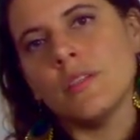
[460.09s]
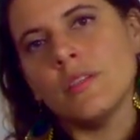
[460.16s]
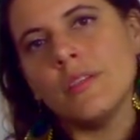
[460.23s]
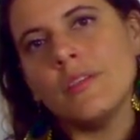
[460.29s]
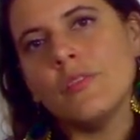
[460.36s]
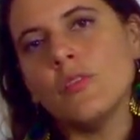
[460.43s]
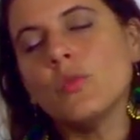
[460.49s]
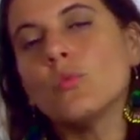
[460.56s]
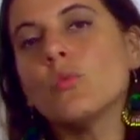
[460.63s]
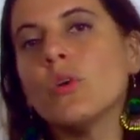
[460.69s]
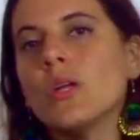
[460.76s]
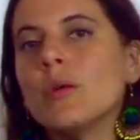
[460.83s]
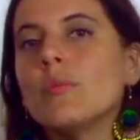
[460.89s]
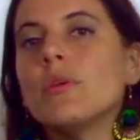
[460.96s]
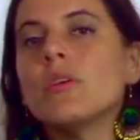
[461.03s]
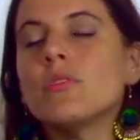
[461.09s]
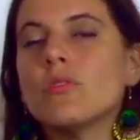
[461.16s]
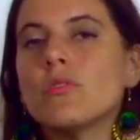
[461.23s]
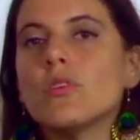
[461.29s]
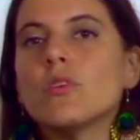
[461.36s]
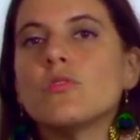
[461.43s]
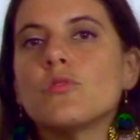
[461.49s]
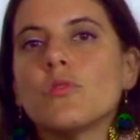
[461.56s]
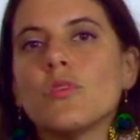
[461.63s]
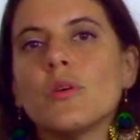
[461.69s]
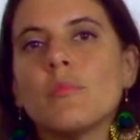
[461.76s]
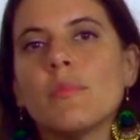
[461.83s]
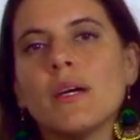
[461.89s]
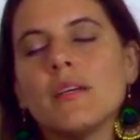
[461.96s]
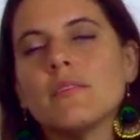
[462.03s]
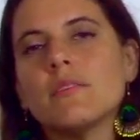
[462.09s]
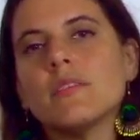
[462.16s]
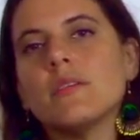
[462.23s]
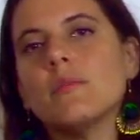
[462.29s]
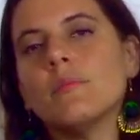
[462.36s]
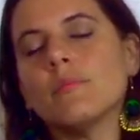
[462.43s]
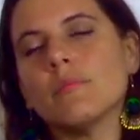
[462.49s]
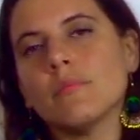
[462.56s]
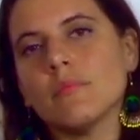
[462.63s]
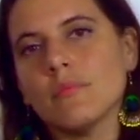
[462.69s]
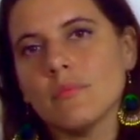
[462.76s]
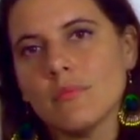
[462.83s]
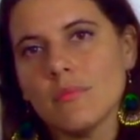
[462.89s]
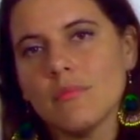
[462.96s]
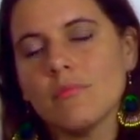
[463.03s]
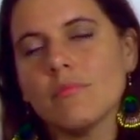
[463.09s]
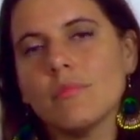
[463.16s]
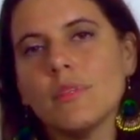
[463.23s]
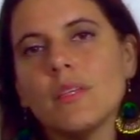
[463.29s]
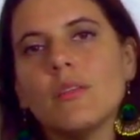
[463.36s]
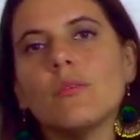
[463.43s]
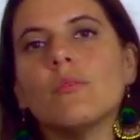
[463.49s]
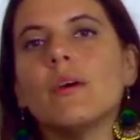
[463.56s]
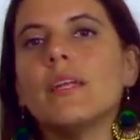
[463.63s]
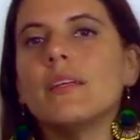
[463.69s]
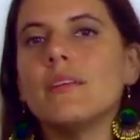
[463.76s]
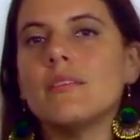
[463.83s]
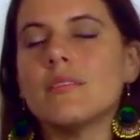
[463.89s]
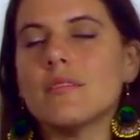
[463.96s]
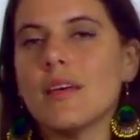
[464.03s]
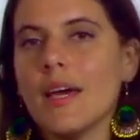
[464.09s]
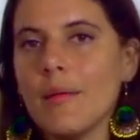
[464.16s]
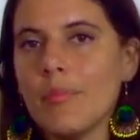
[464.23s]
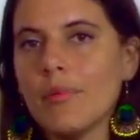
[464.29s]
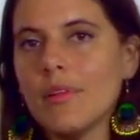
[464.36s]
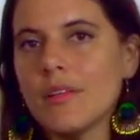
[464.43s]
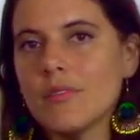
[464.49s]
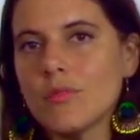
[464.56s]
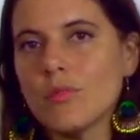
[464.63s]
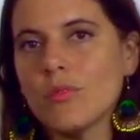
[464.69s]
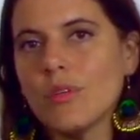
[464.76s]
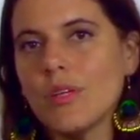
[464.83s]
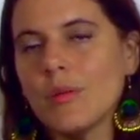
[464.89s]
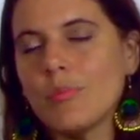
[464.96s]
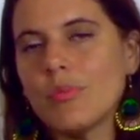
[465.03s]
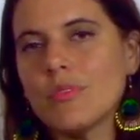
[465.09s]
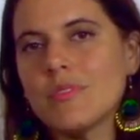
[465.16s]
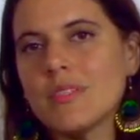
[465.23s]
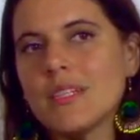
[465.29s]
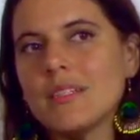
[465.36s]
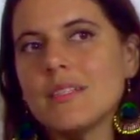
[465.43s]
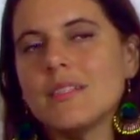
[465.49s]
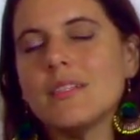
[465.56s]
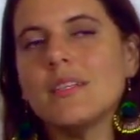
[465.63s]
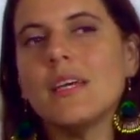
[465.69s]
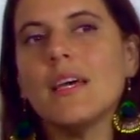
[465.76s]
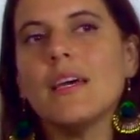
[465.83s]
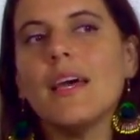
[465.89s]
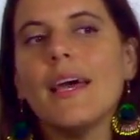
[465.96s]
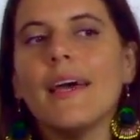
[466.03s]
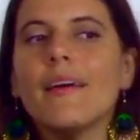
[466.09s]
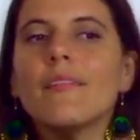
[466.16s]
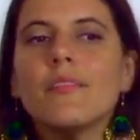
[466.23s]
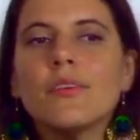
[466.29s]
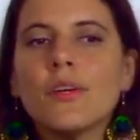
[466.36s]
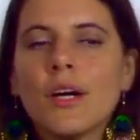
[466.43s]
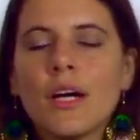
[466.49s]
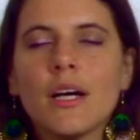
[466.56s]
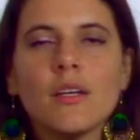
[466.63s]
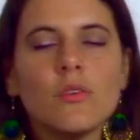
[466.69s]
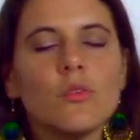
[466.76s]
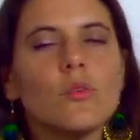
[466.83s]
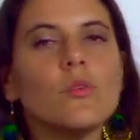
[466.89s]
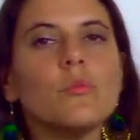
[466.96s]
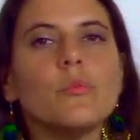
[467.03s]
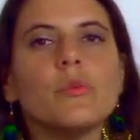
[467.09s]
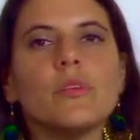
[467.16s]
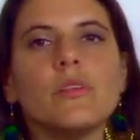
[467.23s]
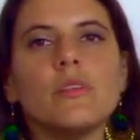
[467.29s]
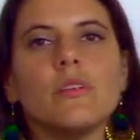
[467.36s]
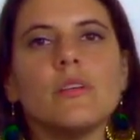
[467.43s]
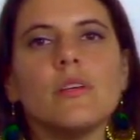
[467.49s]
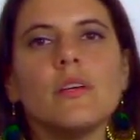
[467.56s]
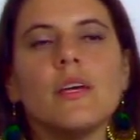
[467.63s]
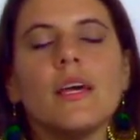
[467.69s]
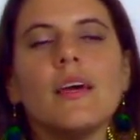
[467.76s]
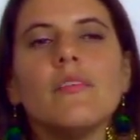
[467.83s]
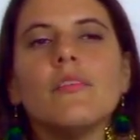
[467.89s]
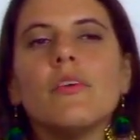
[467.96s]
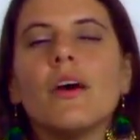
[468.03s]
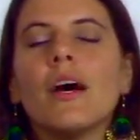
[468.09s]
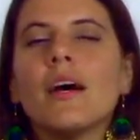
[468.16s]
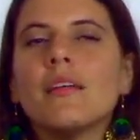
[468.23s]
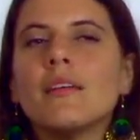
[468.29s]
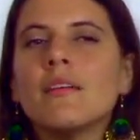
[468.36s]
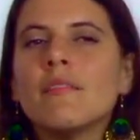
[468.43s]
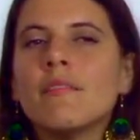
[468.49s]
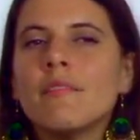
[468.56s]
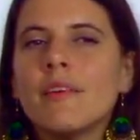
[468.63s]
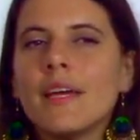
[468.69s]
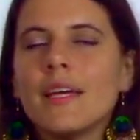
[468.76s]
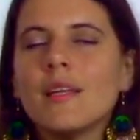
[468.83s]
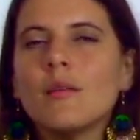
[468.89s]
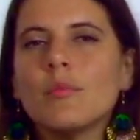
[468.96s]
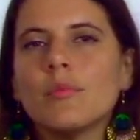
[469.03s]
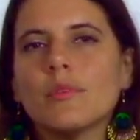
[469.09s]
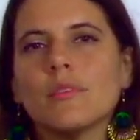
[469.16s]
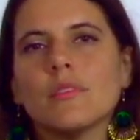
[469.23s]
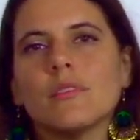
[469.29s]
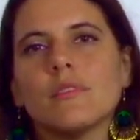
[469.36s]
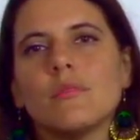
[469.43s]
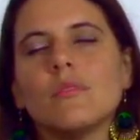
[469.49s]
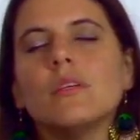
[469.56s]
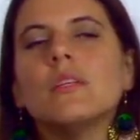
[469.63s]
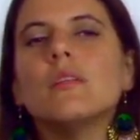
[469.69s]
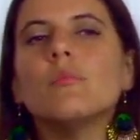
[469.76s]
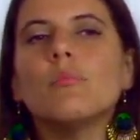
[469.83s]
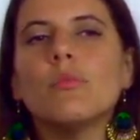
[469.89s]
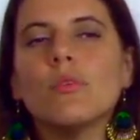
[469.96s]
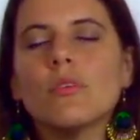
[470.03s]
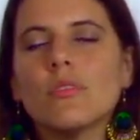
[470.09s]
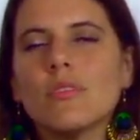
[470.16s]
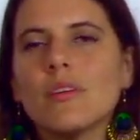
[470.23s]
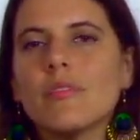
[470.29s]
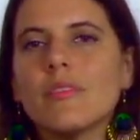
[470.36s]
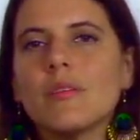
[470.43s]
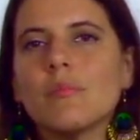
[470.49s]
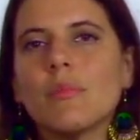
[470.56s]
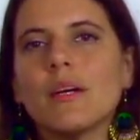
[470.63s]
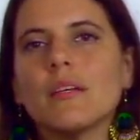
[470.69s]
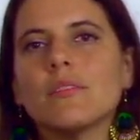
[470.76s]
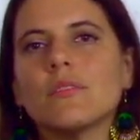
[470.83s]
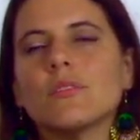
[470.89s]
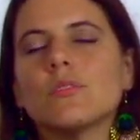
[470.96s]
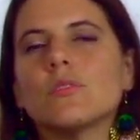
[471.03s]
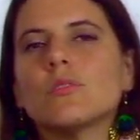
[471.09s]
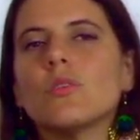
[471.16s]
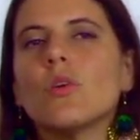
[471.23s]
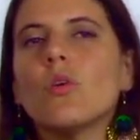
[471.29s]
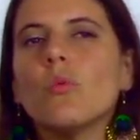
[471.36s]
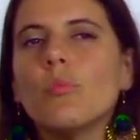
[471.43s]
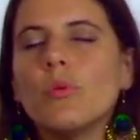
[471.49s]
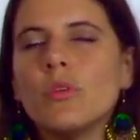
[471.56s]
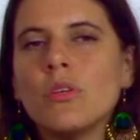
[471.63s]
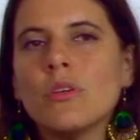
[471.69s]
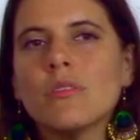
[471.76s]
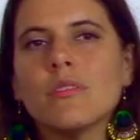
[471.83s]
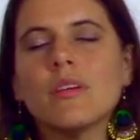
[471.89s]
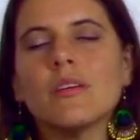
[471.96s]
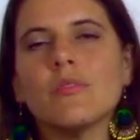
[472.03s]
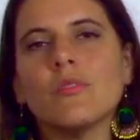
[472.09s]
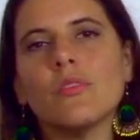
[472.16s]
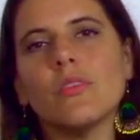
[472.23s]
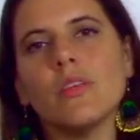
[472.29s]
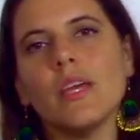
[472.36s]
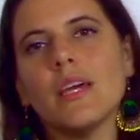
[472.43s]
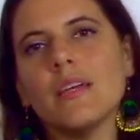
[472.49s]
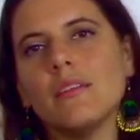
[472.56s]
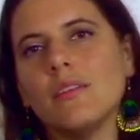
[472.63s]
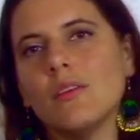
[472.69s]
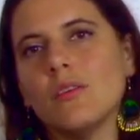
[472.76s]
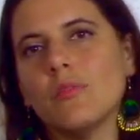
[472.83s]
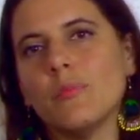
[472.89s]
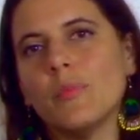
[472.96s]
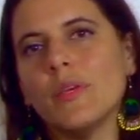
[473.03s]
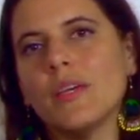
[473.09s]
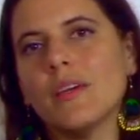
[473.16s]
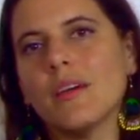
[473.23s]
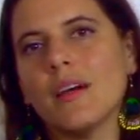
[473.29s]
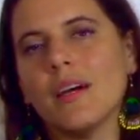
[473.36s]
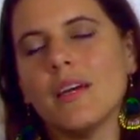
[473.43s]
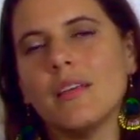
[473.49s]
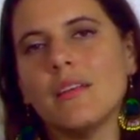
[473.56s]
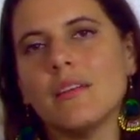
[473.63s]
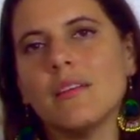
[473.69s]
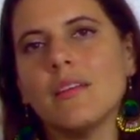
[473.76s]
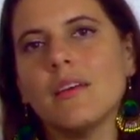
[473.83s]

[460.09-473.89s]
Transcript: If you want to be in search for a master, be the ready disciple, as Uriel presented it. Have your heart open. Have your heart available. Read the books of the masters. Open yourself to the idea of being guided.